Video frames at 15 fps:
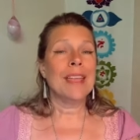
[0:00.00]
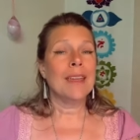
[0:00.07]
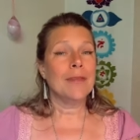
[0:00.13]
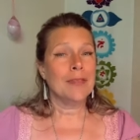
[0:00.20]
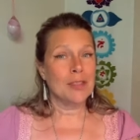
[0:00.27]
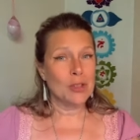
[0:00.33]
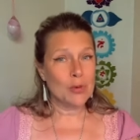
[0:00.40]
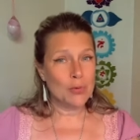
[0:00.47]
It
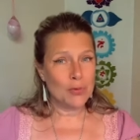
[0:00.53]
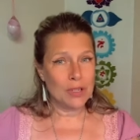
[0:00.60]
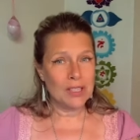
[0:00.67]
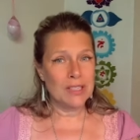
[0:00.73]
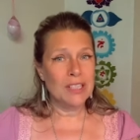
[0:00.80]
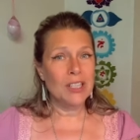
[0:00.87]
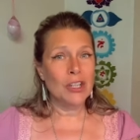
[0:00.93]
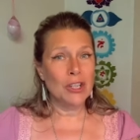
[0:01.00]
feels
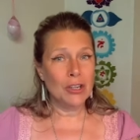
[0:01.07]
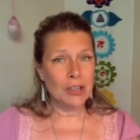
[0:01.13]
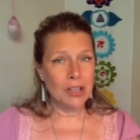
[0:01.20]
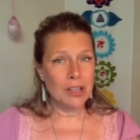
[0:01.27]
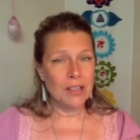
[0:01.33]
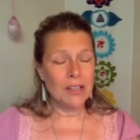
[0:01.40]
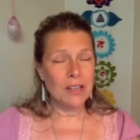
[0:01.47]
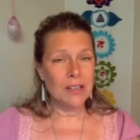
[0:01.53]
really
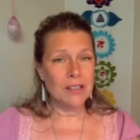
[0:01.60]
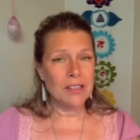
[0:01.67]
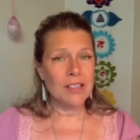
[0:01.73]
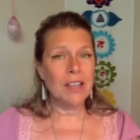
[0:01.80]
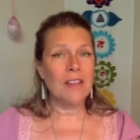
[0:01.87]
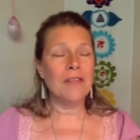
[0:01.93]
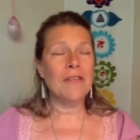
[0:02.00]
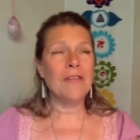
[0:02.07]
good
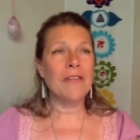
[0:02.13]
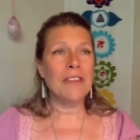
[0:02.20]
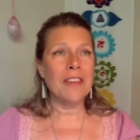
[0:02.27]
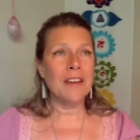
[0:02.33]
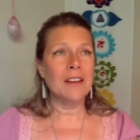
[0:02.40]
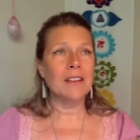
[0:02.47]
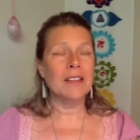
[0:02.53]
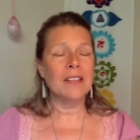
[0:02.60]
to
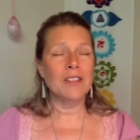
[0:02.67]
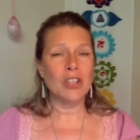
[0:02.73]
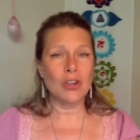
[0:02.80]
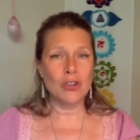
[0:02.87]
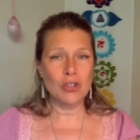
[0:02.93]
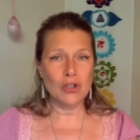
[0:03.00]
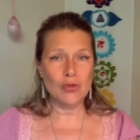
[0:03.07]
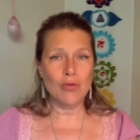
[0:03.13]
feel in
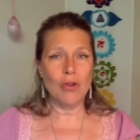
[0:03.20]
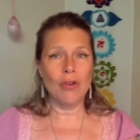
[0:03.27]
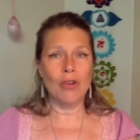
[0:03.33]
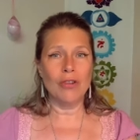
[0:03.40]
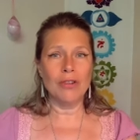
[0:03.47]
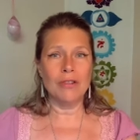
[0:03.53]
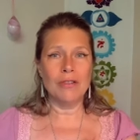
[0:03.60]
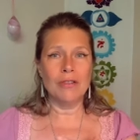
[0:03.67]

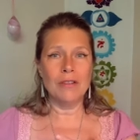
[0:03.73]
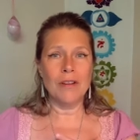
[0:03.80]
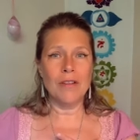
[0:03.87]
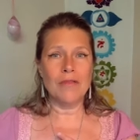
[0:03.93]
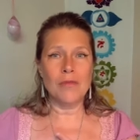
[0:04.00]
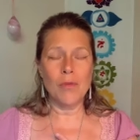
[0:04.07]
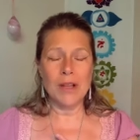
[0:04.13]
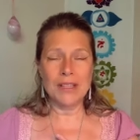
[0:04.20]
control
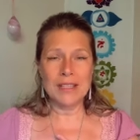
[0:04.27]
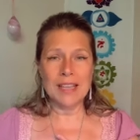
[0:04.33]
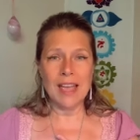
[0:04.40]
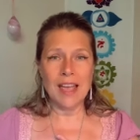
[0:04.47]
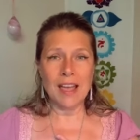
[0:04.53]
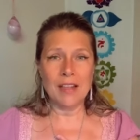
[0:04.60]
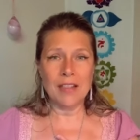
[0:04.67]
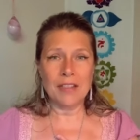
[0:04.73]
of one's
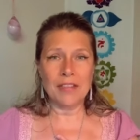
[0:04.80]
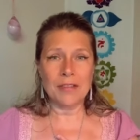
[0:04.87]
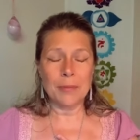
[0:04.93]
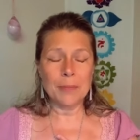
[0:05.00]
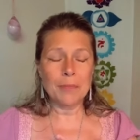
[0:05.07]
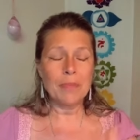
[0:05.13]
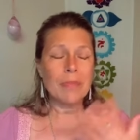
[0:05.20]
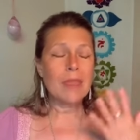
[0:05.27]
health.
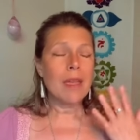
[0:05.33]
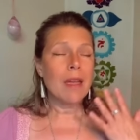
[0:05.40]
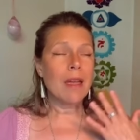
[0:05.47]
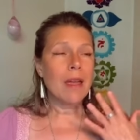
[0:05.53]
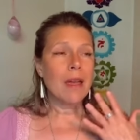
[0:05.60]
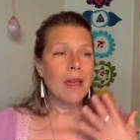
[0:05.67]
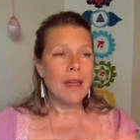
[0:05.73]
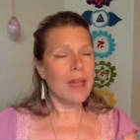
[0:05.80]

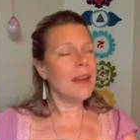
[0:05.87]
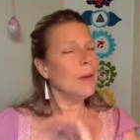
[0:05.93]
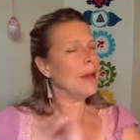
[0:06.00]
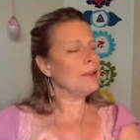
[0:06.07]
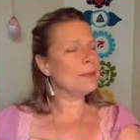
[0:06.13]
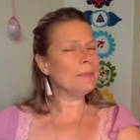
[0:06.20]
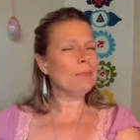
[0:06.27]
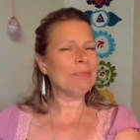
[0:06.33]

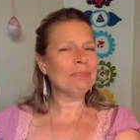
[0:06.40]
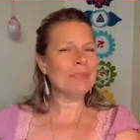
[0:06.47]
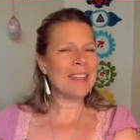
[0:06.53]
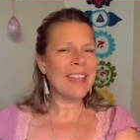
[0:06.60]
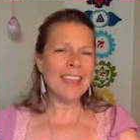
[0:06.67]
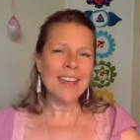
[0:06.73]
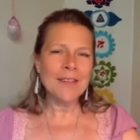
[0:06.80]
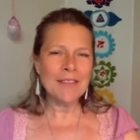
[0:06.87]
Anyways,
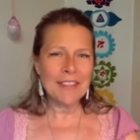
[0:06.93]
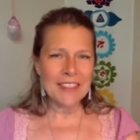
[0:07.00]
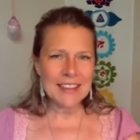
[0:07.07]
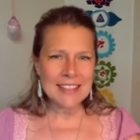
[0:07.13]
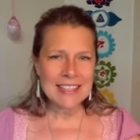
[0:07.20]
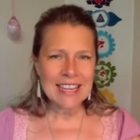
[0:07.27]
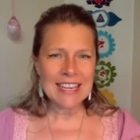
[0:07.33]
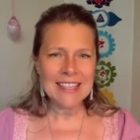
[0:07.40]
if
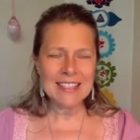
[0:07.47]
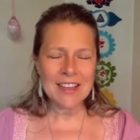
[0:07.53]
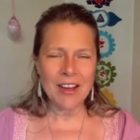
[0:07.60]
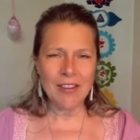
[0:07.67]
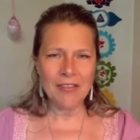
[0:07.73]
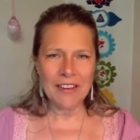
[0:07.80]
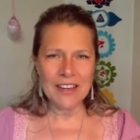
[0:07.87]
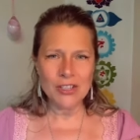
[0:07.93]
this is
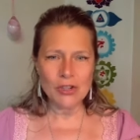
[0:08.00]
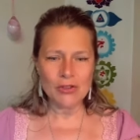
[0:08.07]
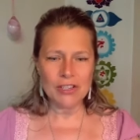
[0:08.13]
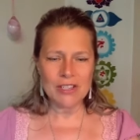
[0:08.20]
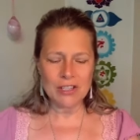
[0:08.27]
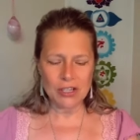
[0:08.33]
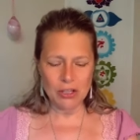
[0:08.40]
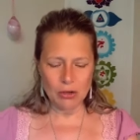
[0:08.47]
of
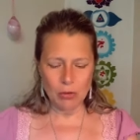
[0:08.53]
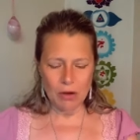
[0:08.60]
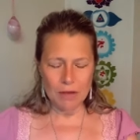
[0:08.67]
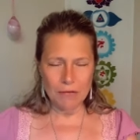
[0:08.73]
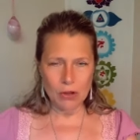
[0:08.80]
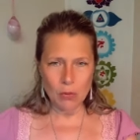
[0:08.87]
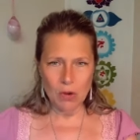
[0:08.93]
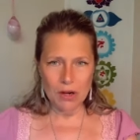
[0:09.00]
interest to you,
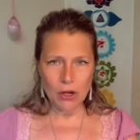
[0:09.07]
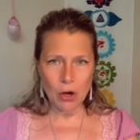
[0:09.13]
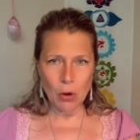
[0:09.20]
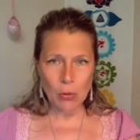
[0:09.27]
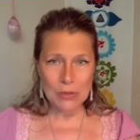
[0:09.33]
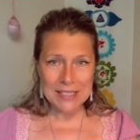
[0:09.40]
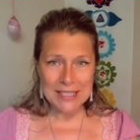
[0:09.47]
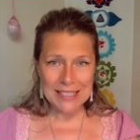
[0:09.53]
if you want to
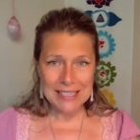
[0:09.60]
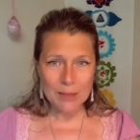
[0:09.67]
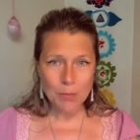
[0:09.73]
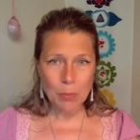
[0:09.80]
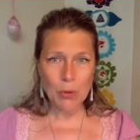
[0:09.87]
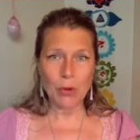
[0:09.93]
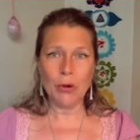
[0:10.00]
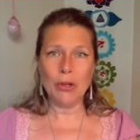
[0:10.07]
go
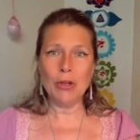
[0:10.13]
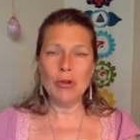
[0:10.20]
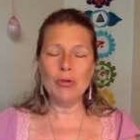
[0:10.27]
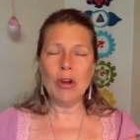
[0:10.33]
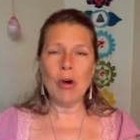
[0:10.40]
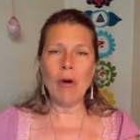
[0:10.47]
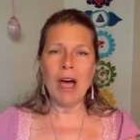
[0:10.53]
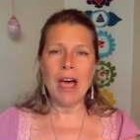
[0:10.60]
deeper, you
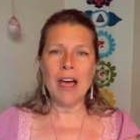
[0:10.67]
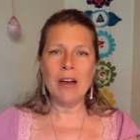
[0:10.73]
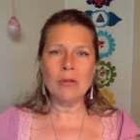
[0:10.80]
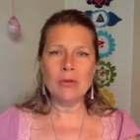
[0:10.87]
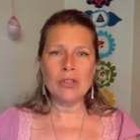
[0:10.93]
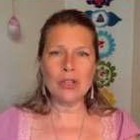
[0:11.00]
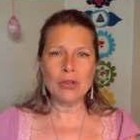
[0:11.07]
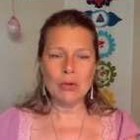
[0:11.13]
know
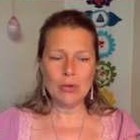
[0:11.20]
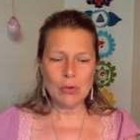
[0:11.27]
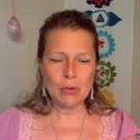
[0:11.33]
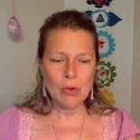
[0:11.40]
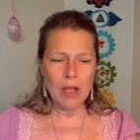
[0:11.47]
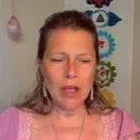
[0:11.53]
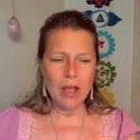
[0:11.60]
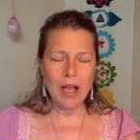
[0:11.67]
how
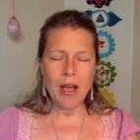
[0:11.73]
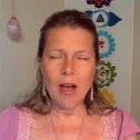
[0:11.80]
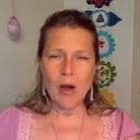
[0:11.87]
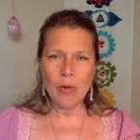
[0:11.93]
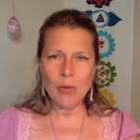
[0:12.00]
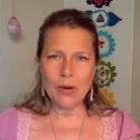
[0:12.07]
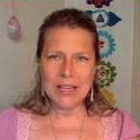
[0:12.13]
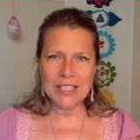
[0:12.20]
to
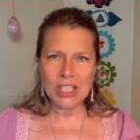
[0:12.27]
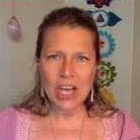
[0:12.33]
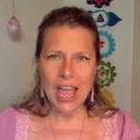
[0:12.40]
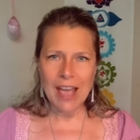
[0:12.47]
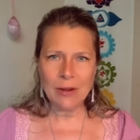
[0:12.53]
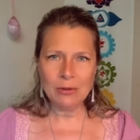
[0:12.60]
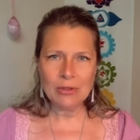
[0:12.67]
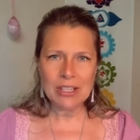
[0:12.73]
uh, reach
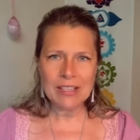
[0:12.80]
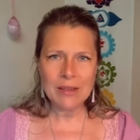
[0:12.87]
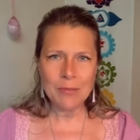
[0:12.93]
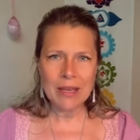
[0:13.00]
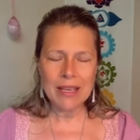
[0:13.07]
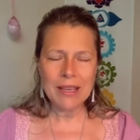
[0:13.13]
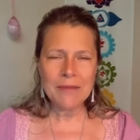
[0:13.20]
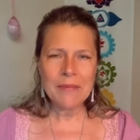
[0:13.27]
out to
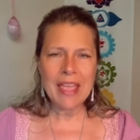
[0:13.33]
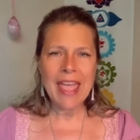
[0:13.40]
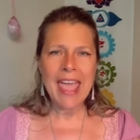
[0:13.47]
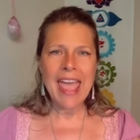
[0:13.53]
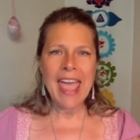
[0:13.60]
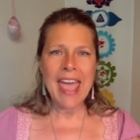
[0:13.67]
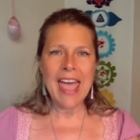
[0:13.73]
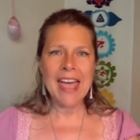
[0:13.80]
me.
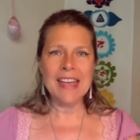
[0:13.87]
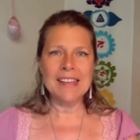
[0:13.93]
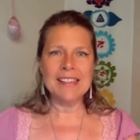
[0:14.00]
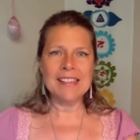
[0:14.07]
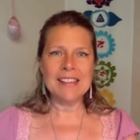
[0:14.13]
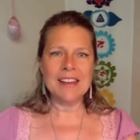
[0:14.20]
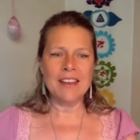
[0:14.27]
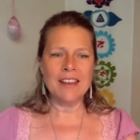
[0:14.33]

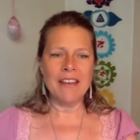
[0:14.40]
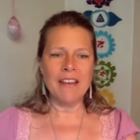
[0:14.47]
And